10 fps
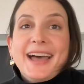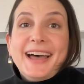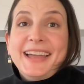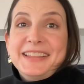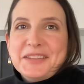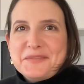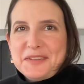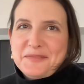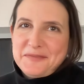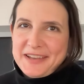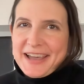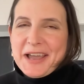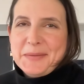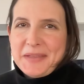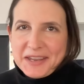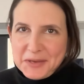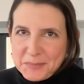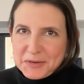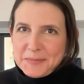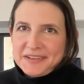Hi, Le FIFA. I'm Annie
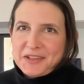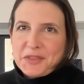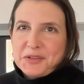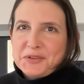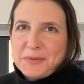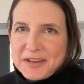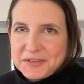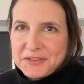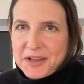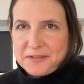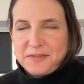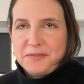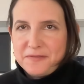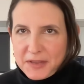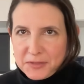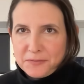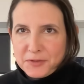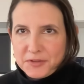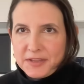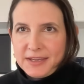Berman, the director of The
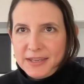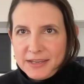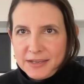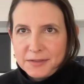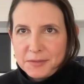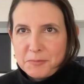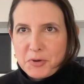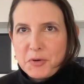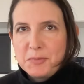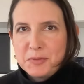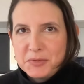Faithful, The King, The Pope, The